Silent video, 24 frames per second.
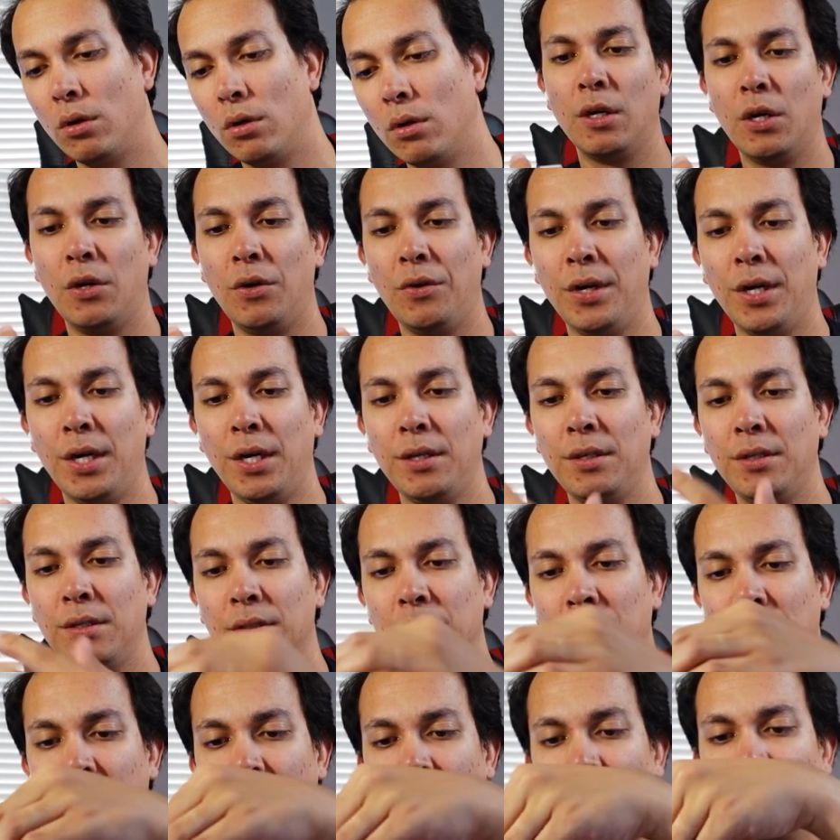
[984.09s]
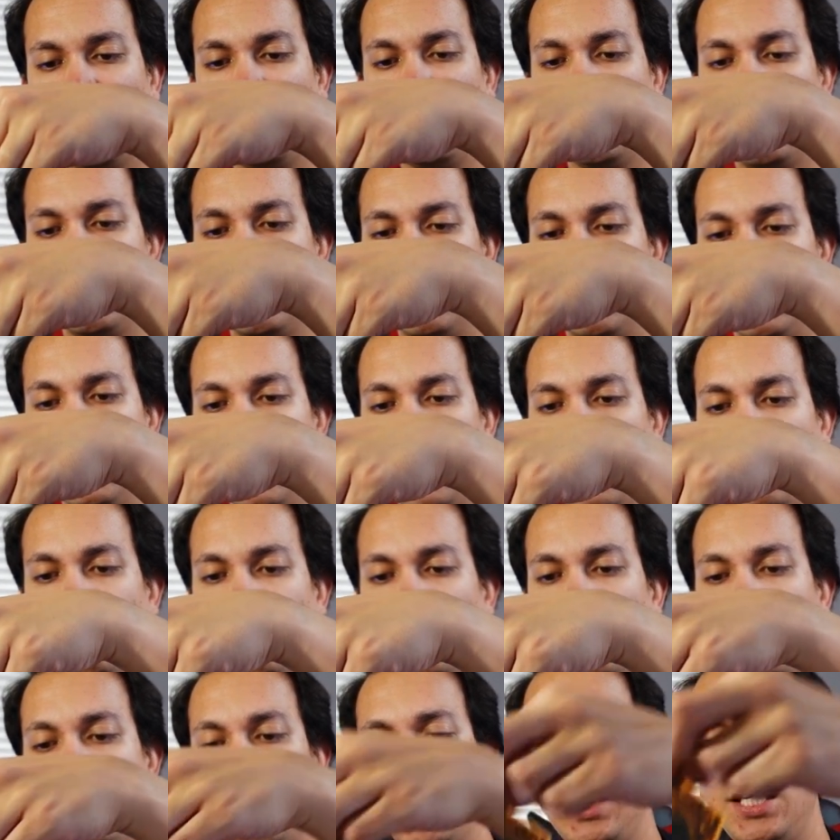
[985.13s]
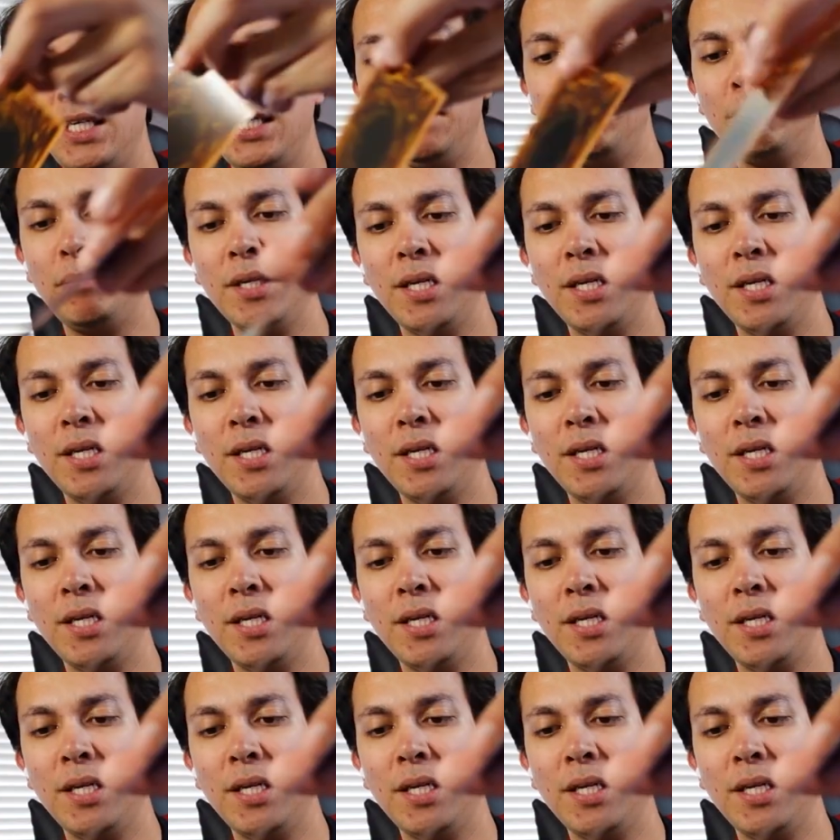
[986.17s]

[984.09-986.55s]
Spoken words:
All right. Pearly Heap